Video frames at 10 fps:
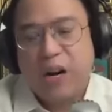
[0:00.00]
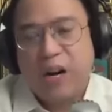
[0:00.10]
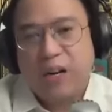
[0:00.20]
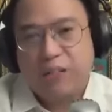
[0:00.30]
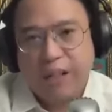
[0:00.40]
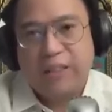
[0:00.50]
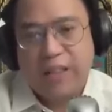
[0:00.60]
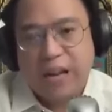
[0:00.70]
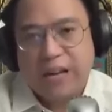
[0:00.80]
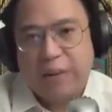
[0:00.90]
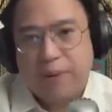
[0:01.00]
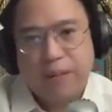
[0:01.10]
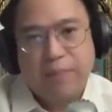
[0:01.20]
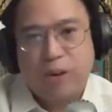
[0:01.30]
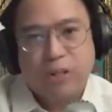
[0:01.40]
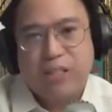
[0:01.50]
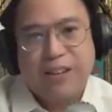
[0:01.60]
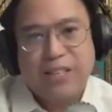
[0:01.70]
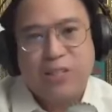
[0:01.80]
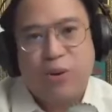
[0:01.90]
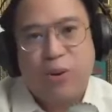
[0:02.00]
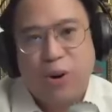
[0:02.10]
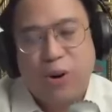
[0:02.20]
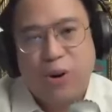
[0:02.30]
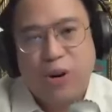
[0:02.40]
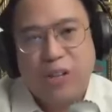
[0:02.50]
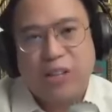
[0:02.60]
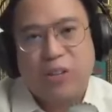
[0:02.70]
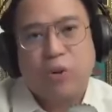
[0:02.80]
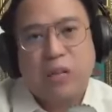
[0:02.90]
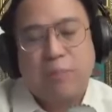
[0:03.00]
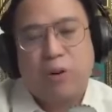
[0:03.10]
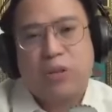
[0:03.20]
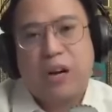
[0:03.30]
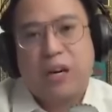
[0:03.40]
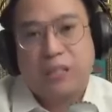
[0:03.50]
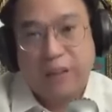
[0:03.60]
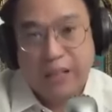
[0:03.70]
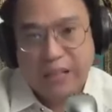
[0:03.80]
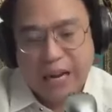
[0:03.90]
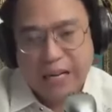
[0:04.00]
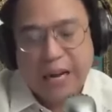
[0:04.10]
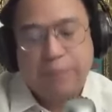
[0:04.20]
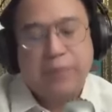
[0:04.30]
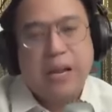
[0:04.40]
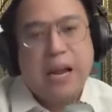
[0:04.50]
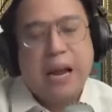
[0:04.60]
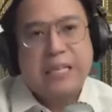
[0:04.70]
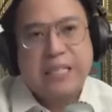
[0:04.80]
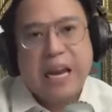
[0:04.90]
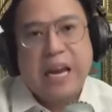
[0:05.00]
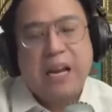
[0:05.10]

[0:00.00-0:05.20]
red tagging, because there is no law that talks about red tagging. Still,